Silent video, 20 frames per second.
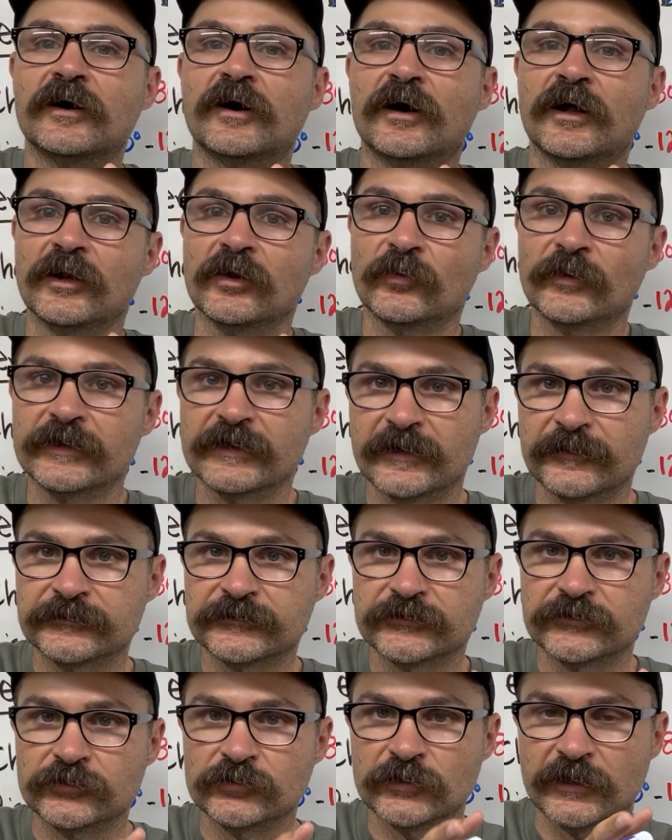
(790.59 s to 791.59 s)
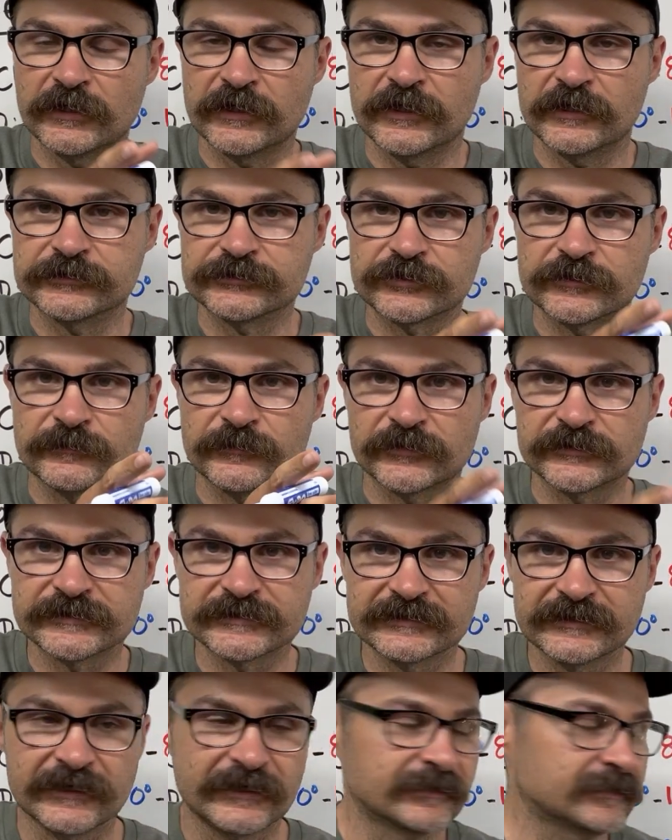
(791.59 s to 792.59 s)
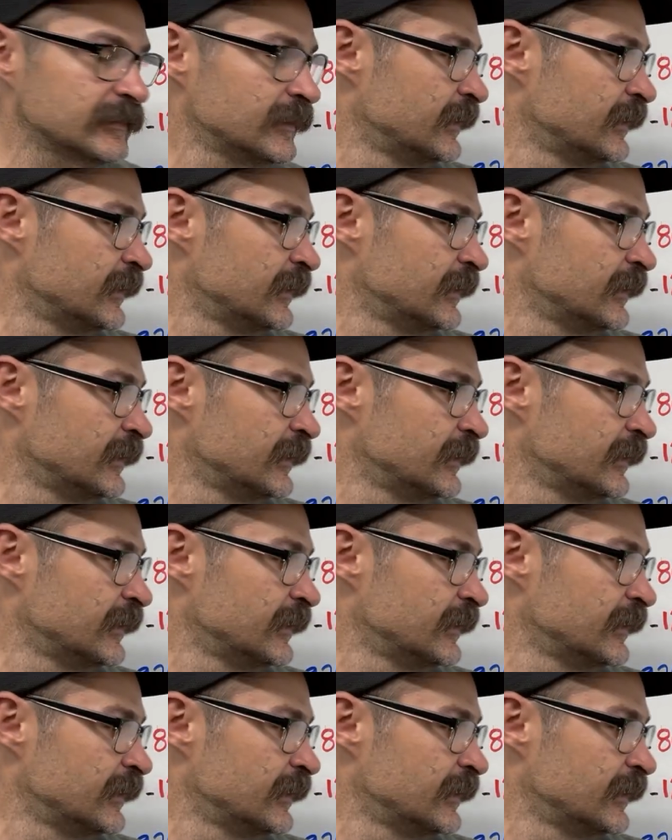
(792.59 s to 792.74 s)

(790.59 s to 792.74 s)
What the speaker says: all the way up to 100%.